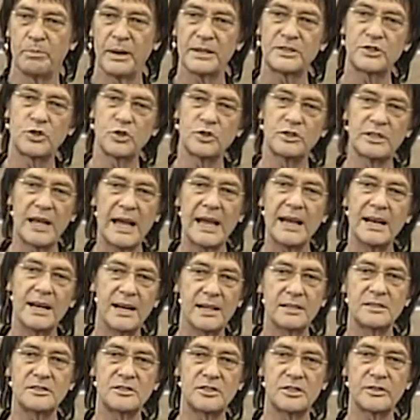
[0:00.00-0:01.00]
But today,
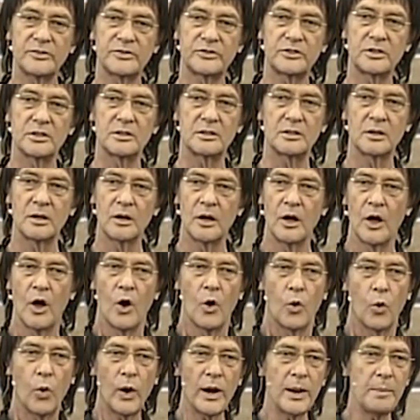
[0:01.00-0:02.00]
let's shift it.
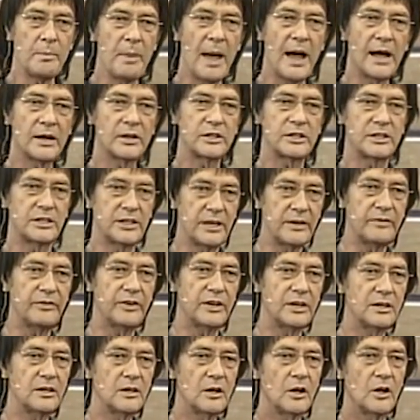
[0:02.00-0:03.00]
What about
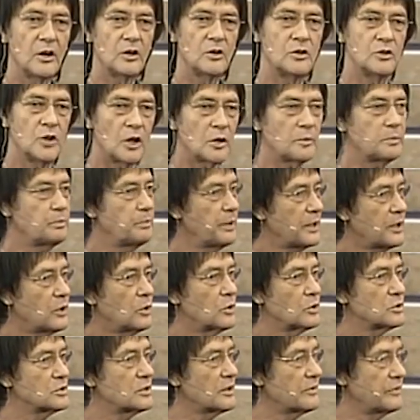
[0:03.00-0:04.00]
giving not
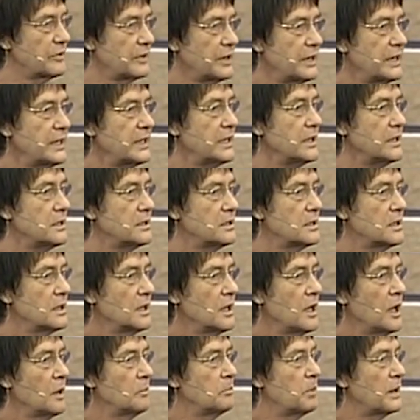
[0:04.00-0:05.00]
because of need,
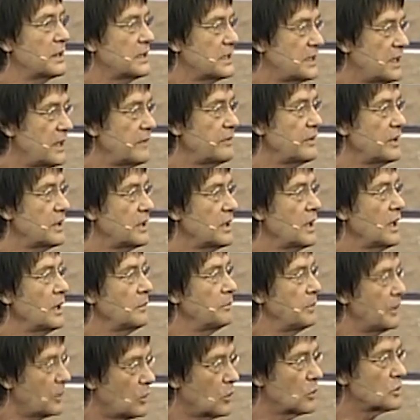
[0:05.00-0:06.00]
but giving
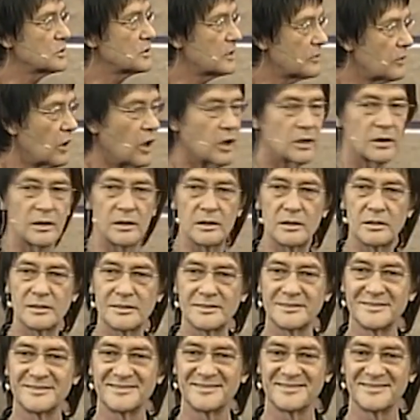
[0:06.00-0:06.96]
because of honor?